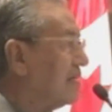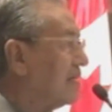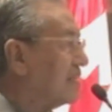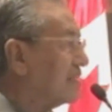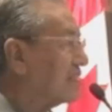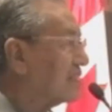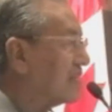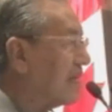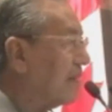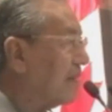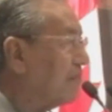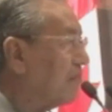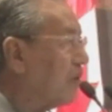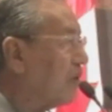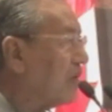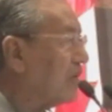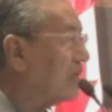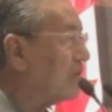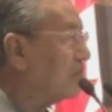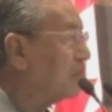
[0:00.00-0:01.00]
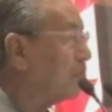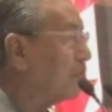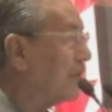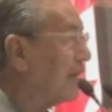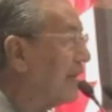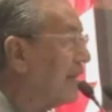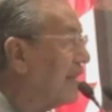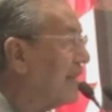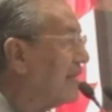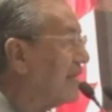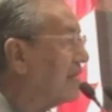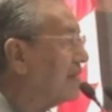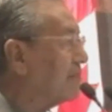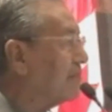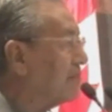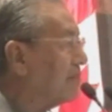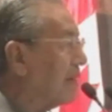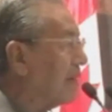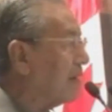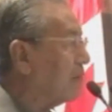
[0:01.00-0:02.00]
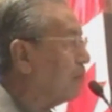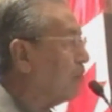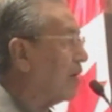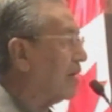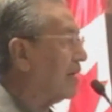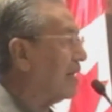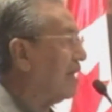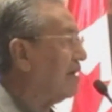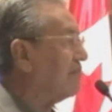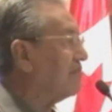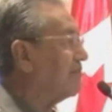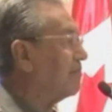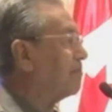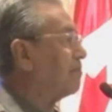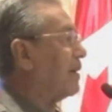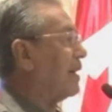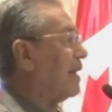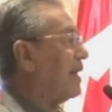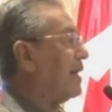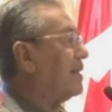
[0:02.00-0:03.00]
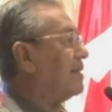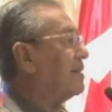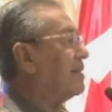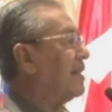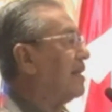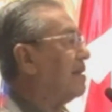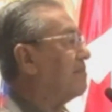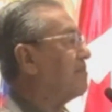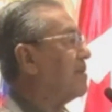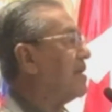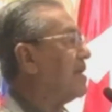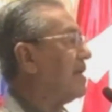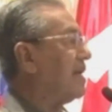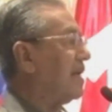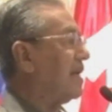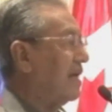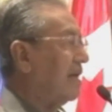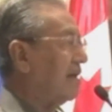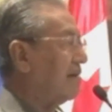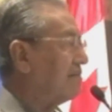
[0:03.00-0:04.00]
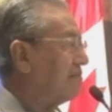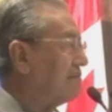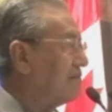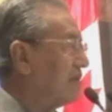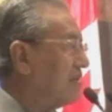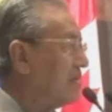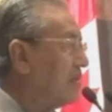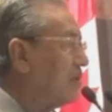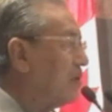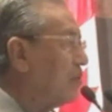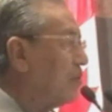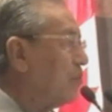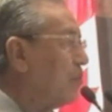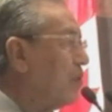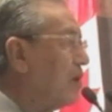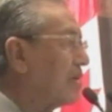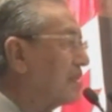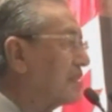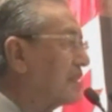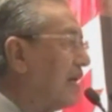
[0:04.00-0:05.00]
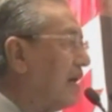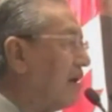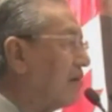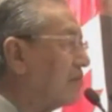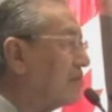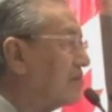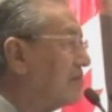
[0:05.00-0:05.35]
Someone would leak whatever plan they may have worked out.